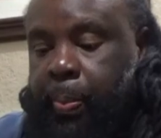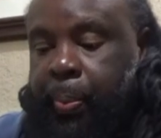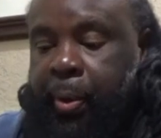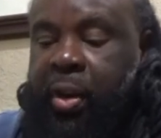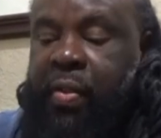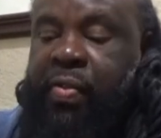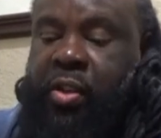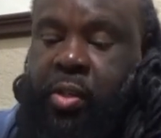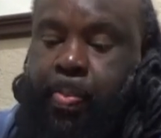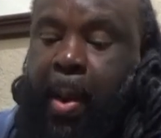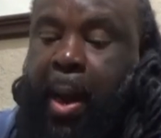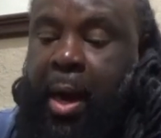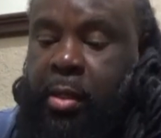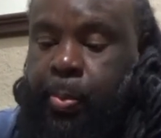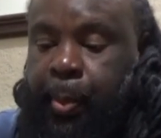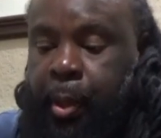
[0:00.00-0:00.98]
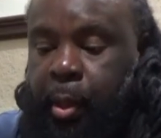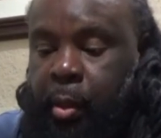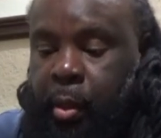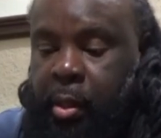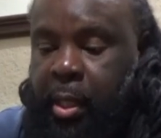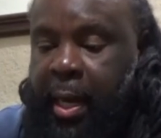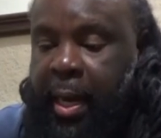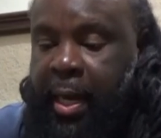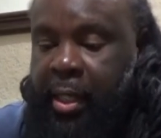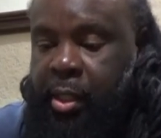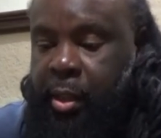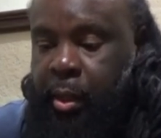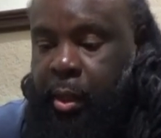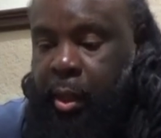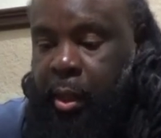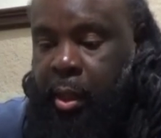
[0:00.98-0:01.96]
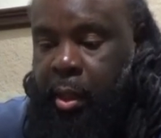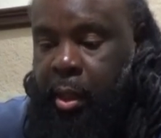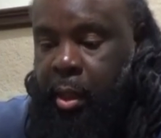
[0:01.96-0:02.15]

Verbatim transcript: previous box builder to actually